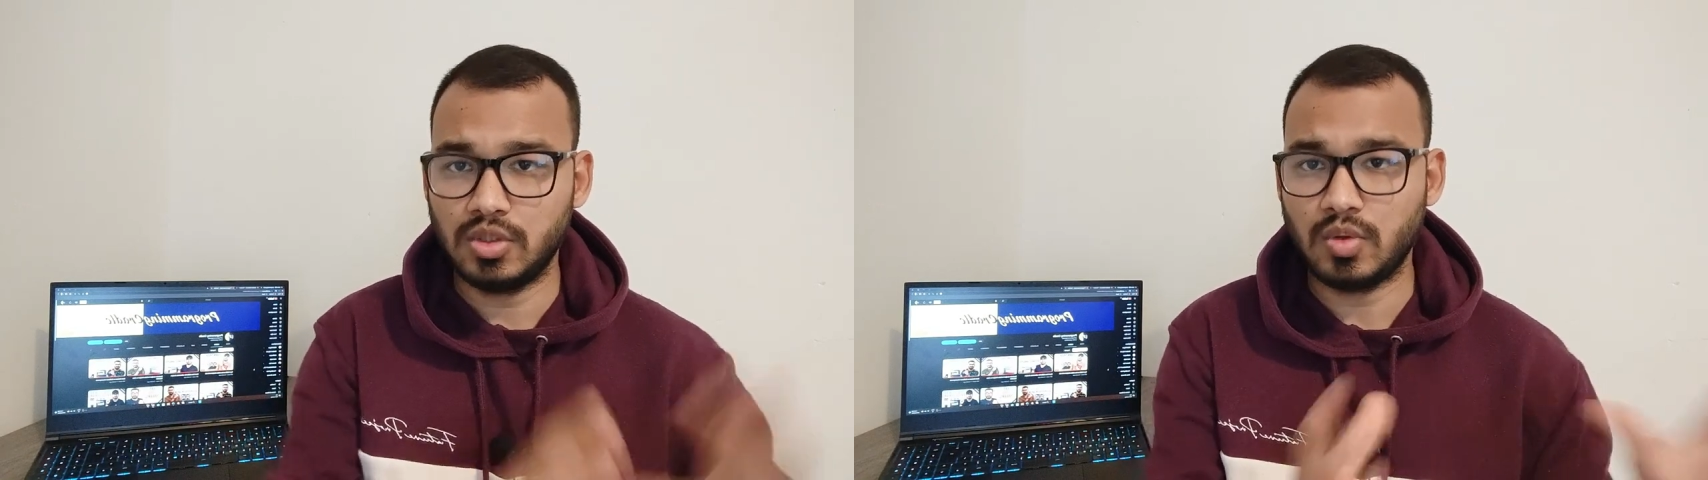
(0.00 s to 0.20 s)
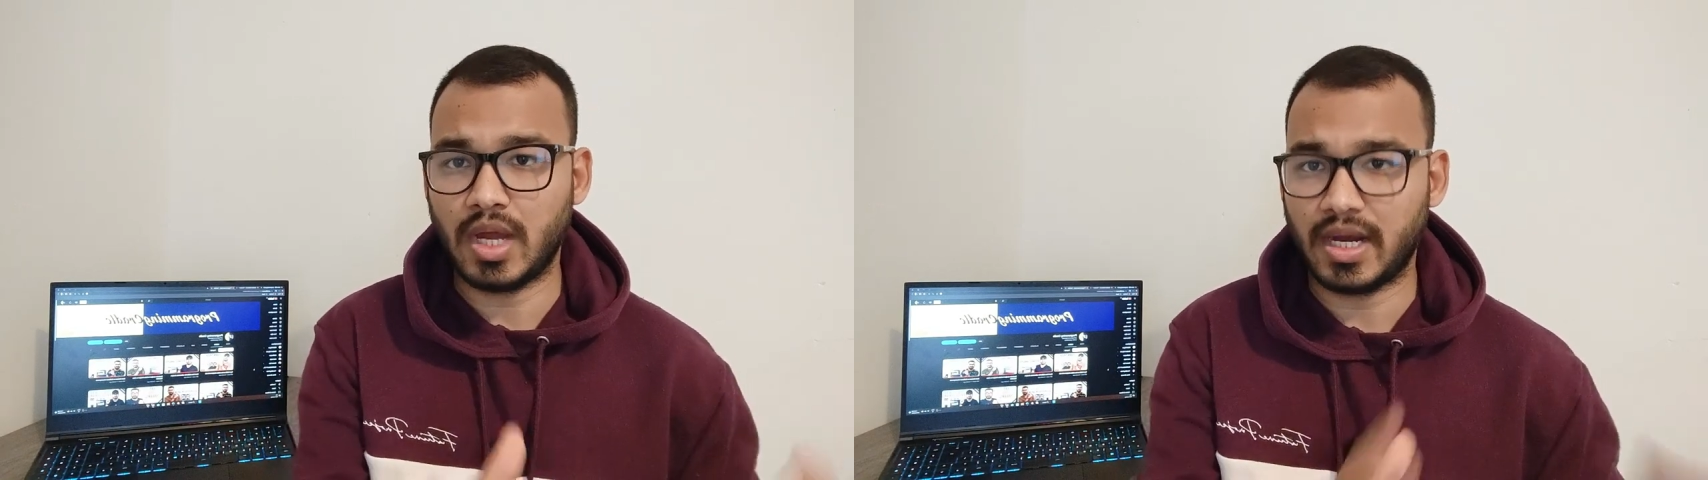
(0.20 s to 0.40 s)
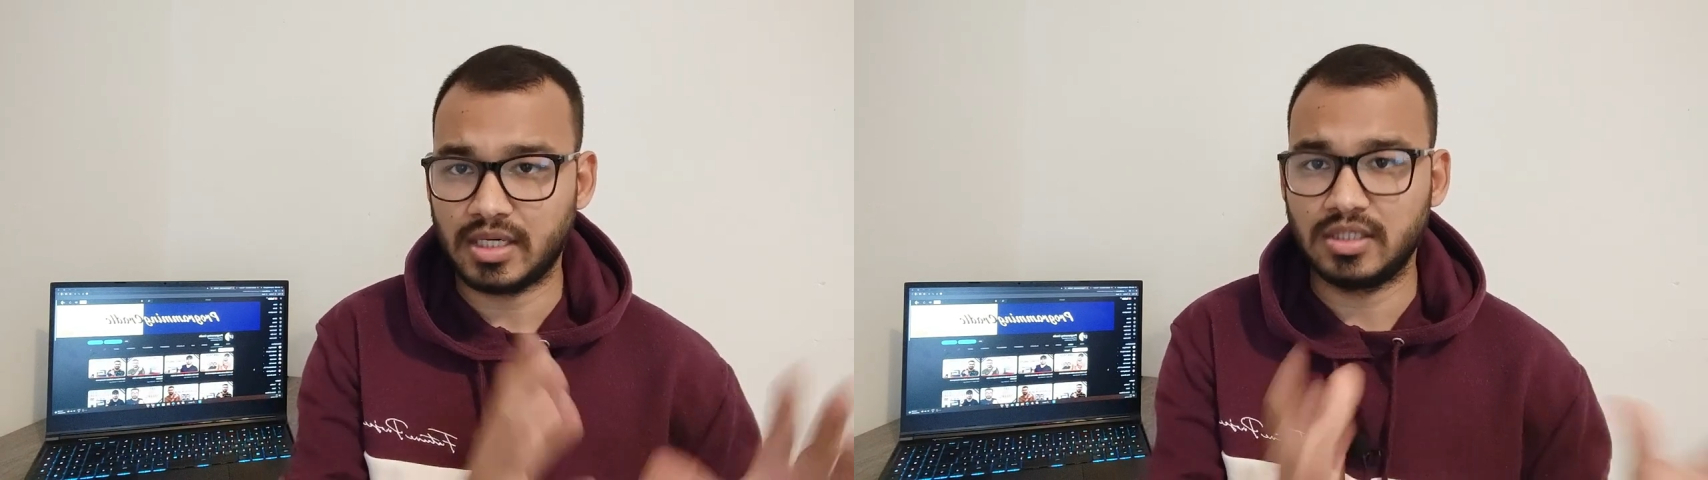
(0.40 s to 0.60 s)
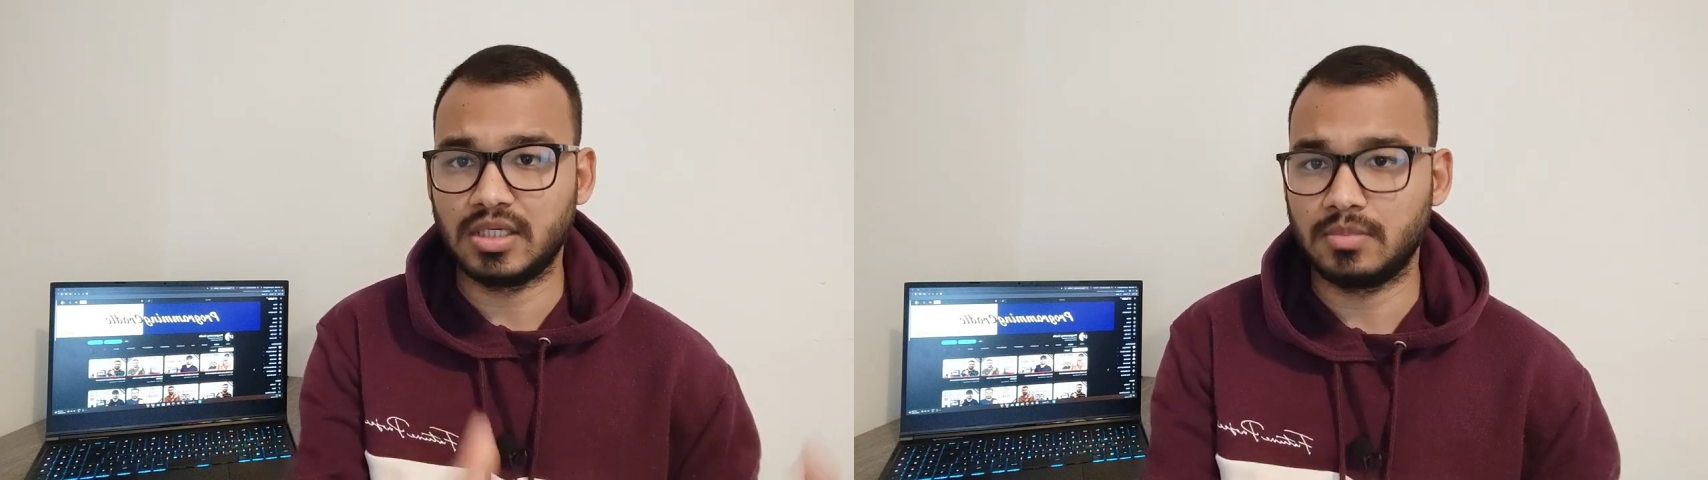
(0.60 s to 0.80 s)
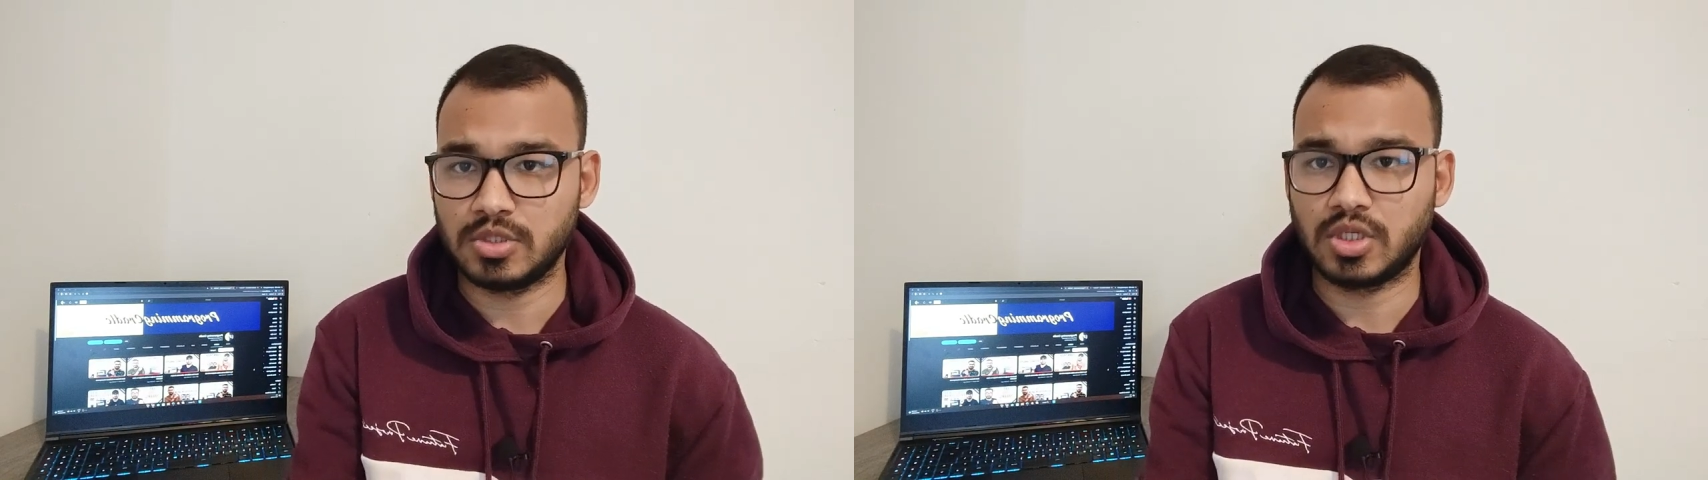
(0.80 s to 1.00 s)
EU had
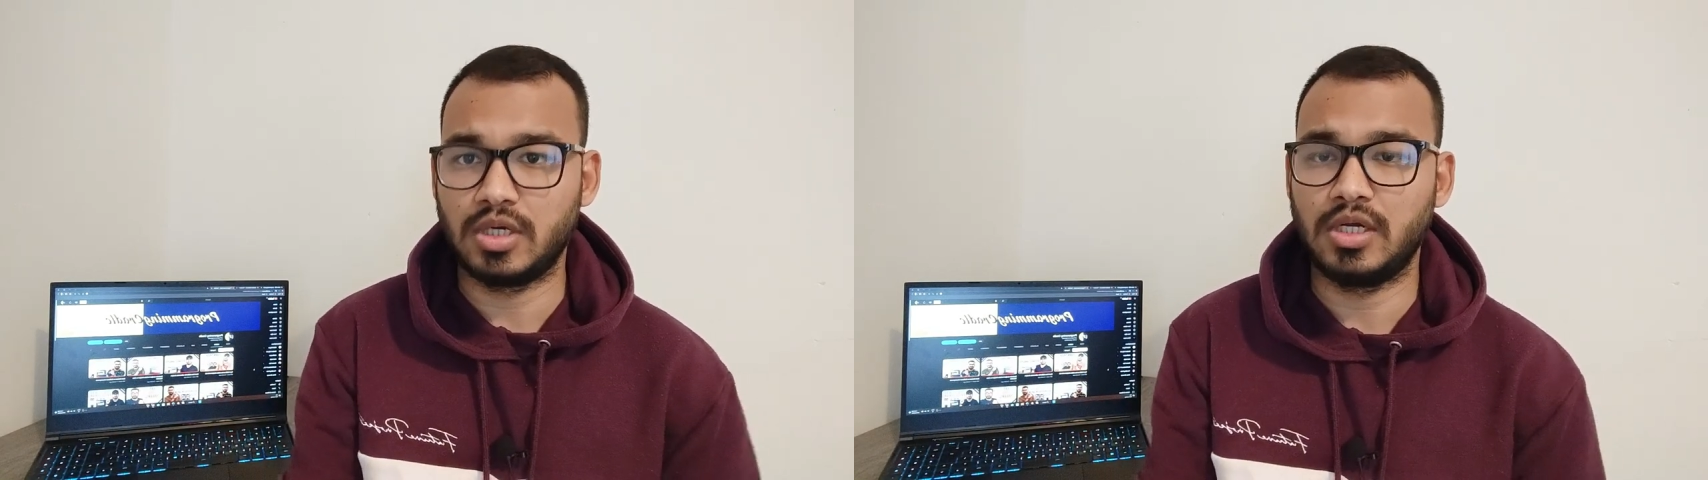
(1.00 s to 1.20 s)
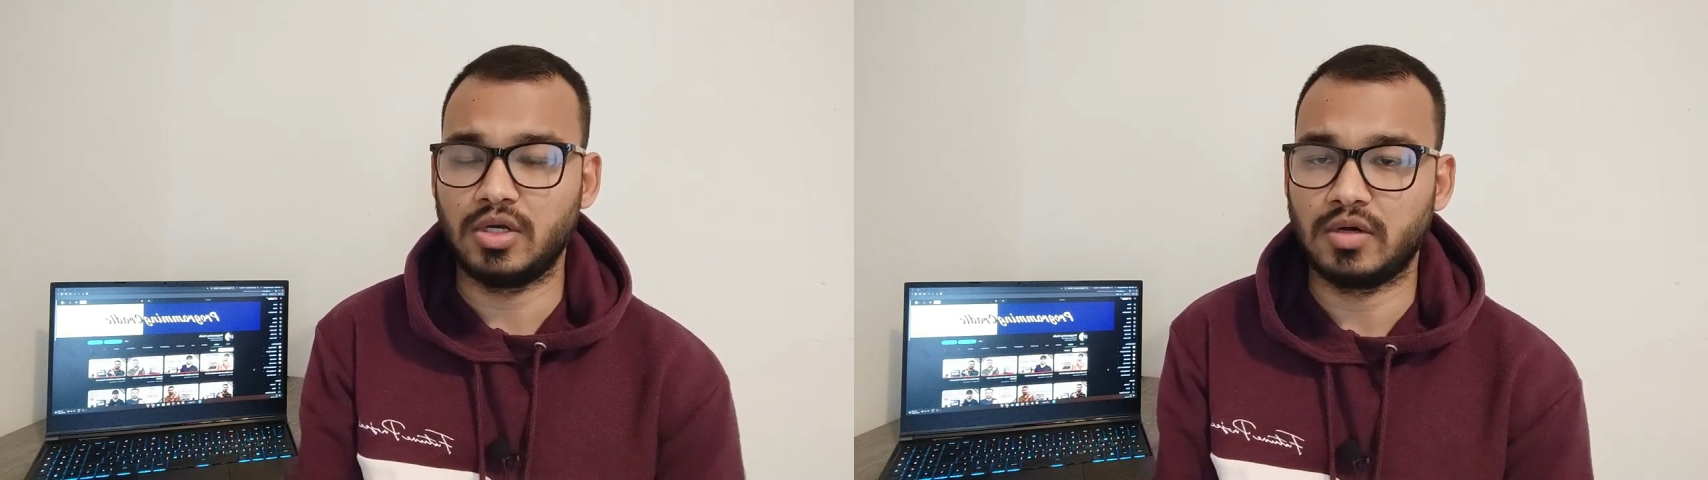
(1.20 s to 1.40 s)
their majority